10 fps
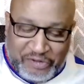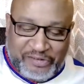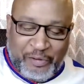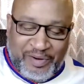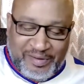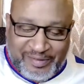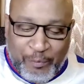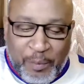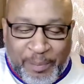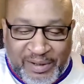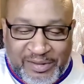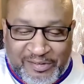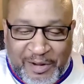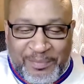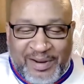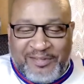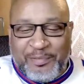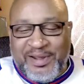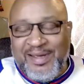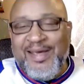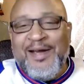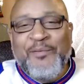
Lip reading: short and say, we'll pick this up next week.